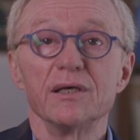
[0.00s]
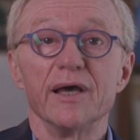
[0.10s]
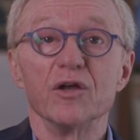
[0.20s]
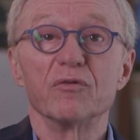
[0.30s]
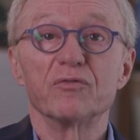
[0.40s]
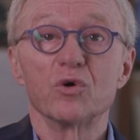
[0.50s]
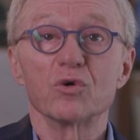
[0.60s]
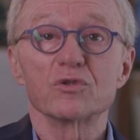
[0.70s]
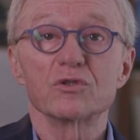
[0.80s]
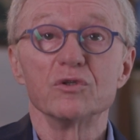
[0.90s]
and of
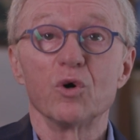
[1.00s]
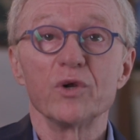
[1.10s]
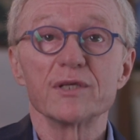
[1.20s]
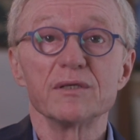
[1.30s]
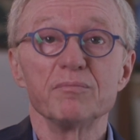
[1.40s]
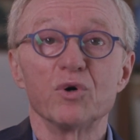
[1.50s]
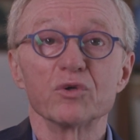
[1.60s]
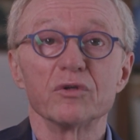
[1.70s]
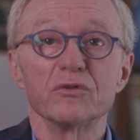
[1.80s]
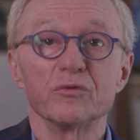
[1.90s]
course, no less
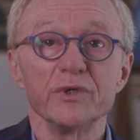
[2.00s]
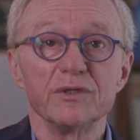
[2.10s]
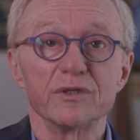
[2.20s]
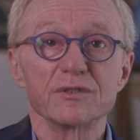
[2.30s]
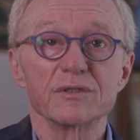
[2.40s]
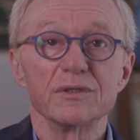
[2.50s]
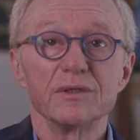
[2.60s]
important, readers,